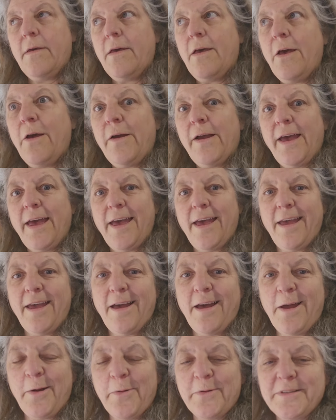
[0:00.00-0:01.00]
Okay,
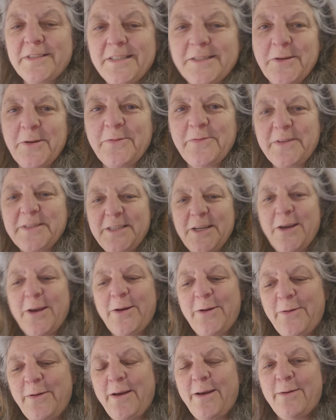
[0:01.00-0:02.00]
I want to do a
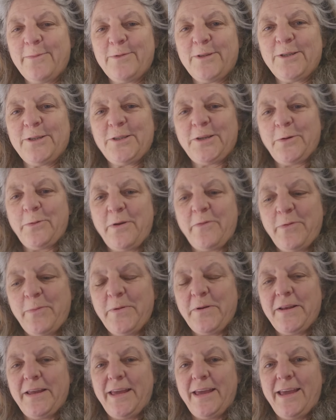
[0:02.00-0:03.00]
video to show
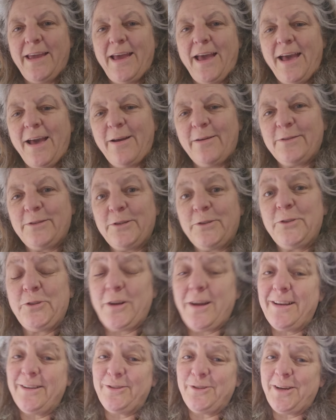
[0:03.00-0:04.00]
everybody how to
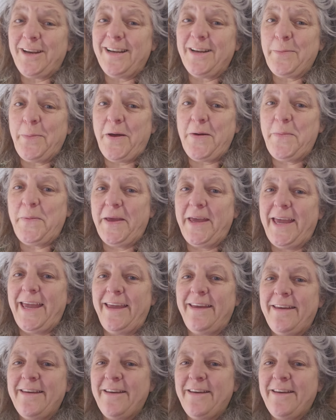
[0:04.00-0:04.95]
try and train a puppy